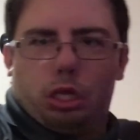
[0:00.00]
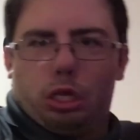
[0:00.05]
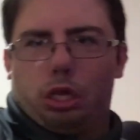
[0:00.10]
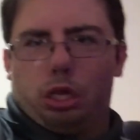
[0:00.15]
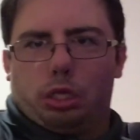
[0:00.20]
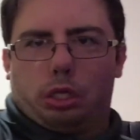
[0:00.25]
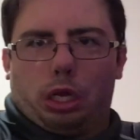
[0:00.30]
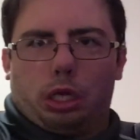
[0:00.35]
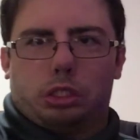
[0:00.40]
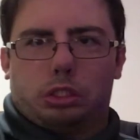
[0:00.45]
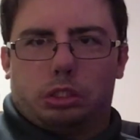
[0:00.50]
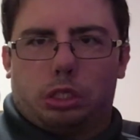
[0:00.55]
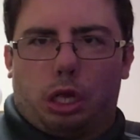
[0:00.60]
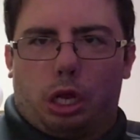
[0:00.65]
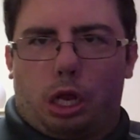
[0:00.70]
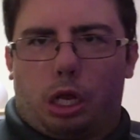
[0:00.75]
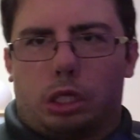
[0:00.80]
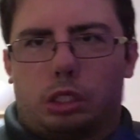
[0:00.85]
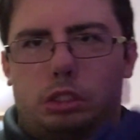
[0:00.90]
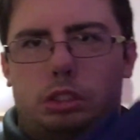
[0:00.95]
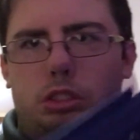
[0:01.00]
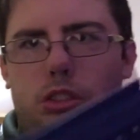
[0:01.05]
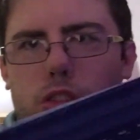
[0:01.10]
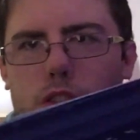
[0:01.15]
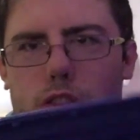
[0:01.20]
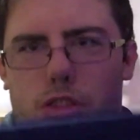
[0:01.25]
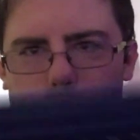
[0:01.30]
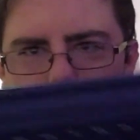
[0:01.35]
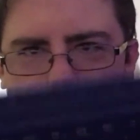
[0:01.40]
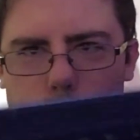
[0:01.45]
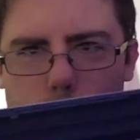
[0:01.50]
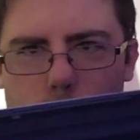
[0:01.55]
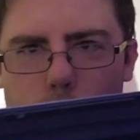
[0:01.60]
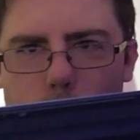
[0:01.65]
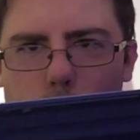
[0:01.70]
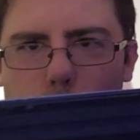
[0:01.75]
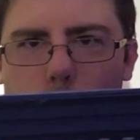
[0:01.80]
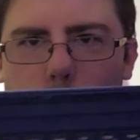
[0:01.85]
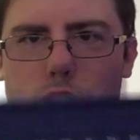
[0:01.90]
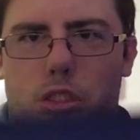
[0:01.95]
it comes out.
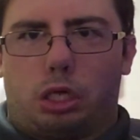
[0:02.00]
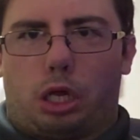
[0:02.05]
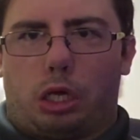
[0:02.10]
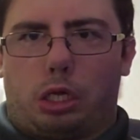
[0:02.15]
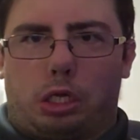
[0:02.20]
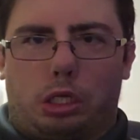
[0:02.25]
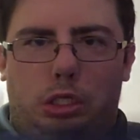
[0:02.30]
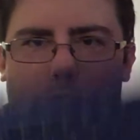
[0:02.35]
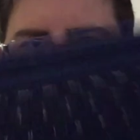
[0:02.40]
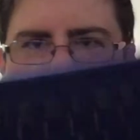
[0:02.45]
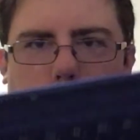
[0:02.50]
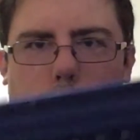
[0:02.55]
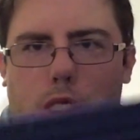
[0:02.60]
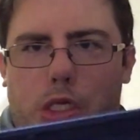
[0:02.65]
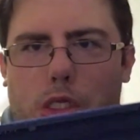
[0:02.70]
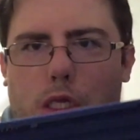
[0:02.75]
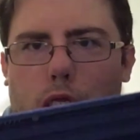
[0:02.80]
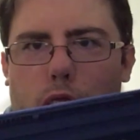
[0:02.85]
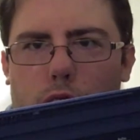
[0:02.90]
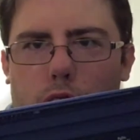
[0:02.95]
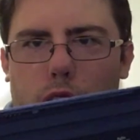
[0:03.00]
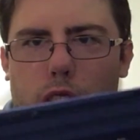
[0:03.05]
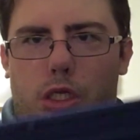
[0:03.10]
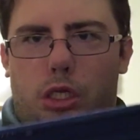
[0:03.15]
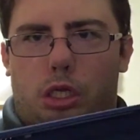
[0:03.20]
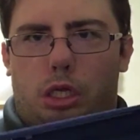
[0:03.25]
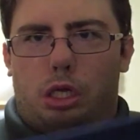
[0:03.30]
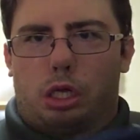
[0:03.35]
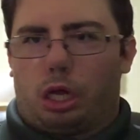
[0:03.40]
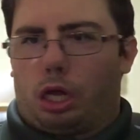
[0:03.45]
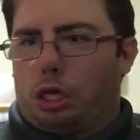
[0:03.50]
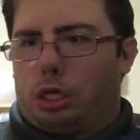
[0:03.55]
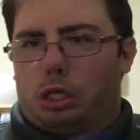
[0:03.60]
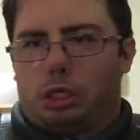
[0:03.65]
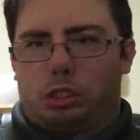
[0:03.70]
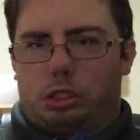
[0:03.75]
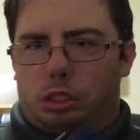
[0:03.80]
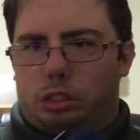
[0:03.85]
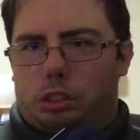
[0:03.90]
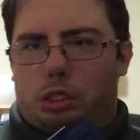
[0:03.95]
And I can just clean it. I
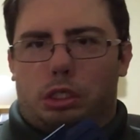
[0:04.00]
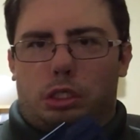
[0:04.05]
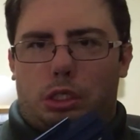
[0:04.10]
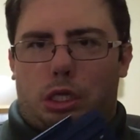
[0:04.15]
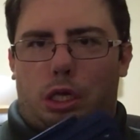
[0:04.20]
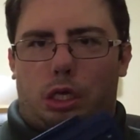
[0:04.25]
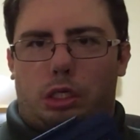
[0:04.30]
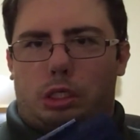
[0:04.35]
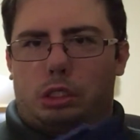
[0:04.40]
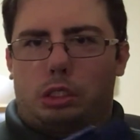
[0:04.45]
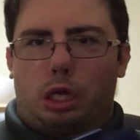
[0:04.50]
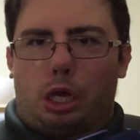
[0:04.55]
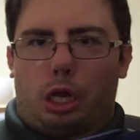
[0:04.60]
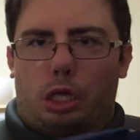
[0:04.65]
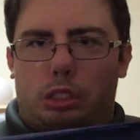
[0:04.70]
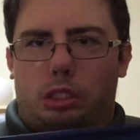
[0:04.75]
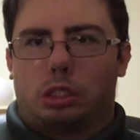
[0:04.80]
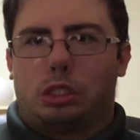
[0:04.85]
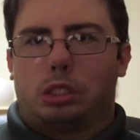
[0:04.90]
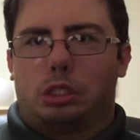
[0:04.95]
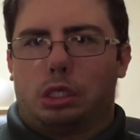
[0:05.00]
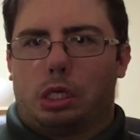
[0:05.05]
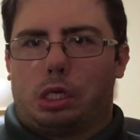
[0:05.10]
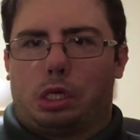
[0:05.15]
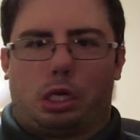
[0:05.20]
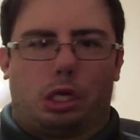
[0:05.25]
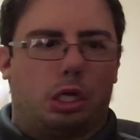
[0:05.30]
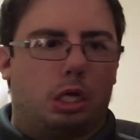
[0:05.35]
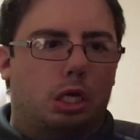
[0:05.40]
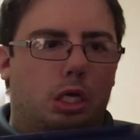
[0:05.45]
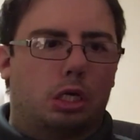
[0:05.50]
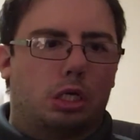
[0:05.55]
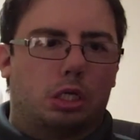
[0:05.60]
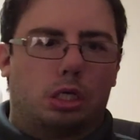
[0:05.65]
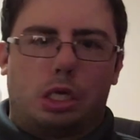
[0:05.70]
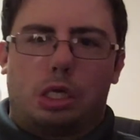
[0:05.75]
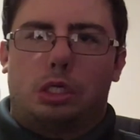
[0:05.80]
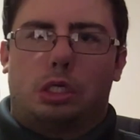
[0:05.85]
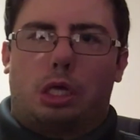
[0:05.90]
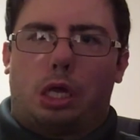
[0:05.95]
can just go get a cloth and clean it.
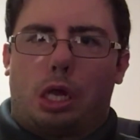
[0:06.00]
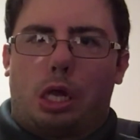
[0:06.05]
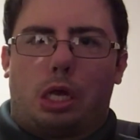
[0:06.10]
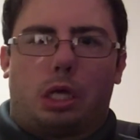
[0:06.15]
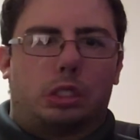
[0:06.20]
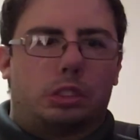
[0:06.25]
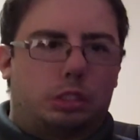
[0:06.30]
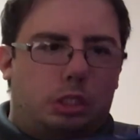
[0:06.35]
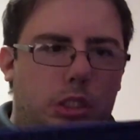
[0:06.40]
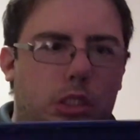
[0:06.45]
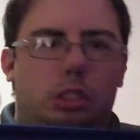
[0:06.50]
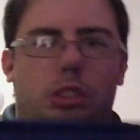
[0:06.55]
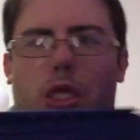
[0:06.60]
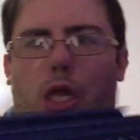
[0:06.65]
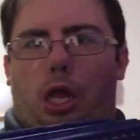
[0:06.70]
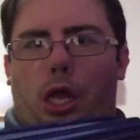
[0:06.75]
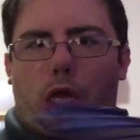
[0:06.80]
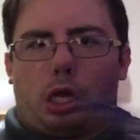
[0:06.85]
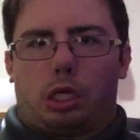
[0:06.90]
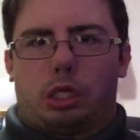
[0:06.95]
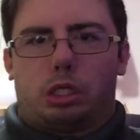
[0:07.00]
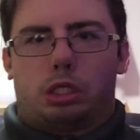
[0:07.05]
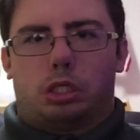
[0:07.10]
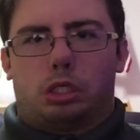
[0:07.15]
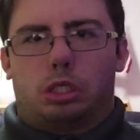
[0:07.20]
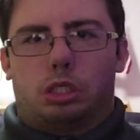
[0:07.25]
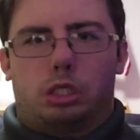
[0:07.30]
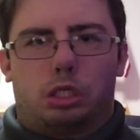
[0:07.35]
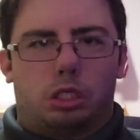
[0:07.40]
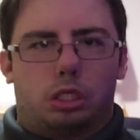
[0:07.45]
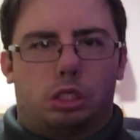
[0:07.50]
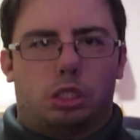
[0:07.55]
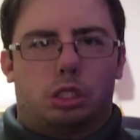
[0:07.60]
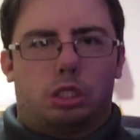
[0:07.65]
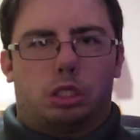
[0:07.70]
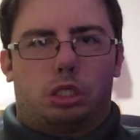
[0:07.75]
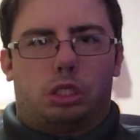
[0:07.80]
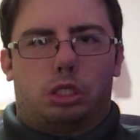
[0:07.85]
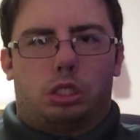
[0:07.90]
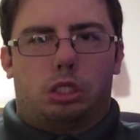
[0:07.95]
You can't do that
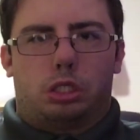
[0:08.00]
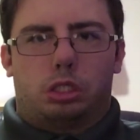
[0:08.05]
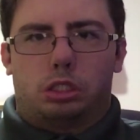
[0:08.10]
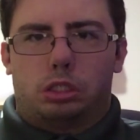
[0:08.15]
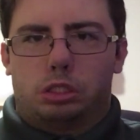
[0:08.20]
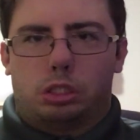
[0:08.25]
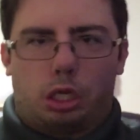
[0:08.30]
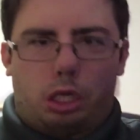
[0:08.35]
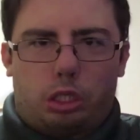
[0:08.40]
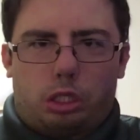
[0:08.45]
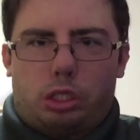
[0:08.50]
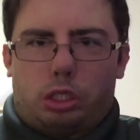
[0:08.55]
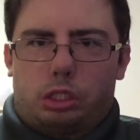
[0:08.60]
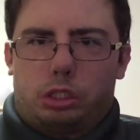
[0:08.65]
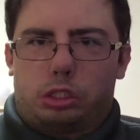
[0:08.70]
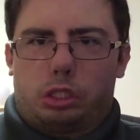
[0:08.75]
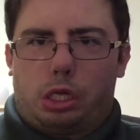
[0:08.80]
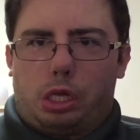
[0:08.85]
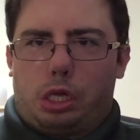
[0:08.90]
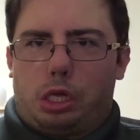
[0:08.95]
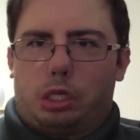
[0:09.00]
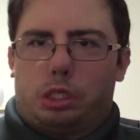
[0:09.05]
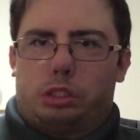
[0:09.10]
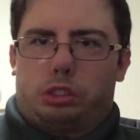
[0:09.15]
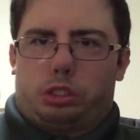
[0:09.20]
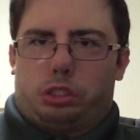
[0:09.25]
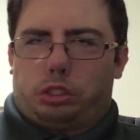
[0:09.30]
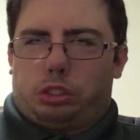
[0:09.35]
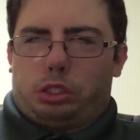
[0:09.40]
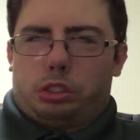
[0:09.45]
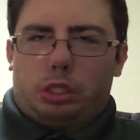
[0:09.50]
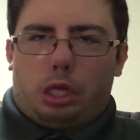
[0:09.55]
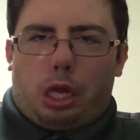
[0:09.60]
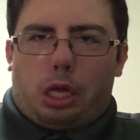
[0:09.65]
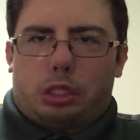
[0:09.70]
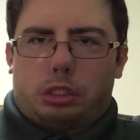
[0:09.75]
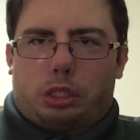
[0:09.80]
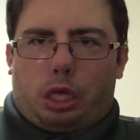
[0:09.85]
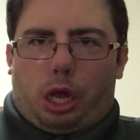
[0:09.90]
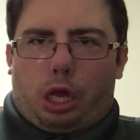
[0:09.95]
with the Surface
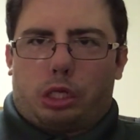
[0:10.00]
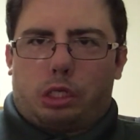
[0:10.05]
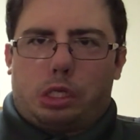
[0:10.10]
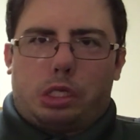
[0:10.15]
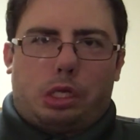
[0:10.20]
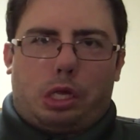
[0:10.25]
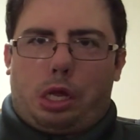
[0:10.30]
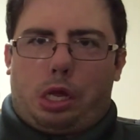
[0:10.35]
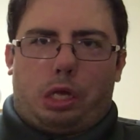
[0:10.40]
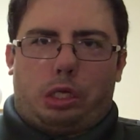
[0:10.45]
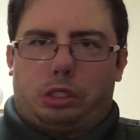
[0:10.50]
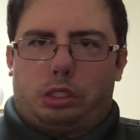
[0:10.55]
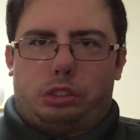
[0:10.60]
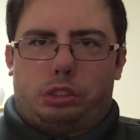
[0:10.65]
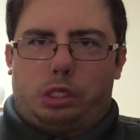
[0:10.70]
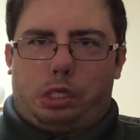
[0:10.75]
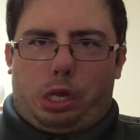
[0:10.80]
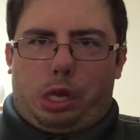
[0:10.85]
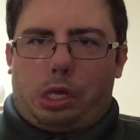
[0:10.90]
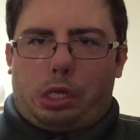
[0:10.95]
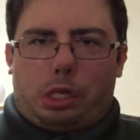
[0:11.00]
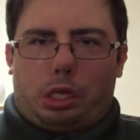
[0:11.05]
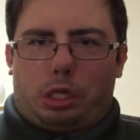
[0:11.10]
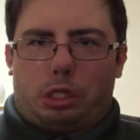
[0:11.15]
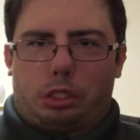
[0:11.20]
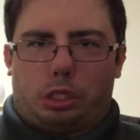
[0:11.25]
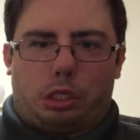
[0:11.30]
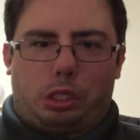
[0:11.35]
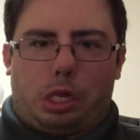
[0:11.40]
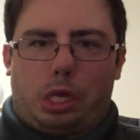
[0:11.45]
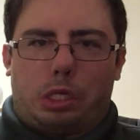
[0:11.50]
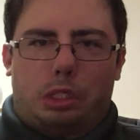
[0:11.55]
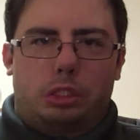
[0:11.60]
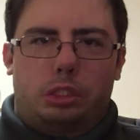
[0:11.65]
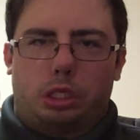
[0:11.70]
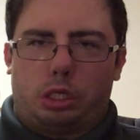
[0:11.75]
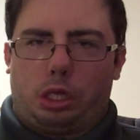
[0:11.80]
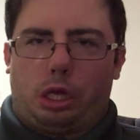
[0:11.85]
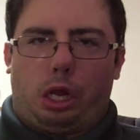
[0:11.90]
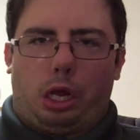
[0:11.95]
laptop. You can't just yank it, the
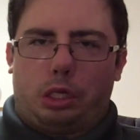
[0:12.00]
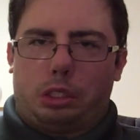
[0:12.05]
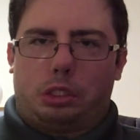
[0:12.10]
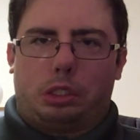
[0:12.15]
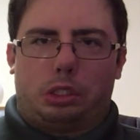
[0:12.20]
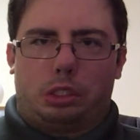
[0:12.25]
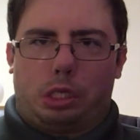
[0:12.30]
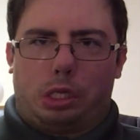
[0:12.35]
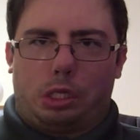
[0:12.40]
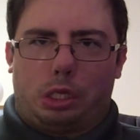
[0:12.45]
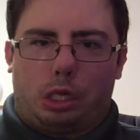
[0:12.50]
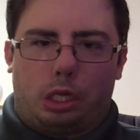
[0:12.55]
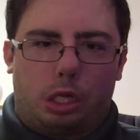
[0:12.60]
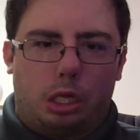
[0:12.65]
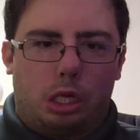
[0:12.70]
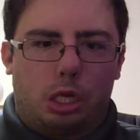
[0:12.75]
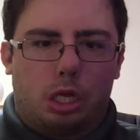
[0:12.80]
keyboard off and clean it.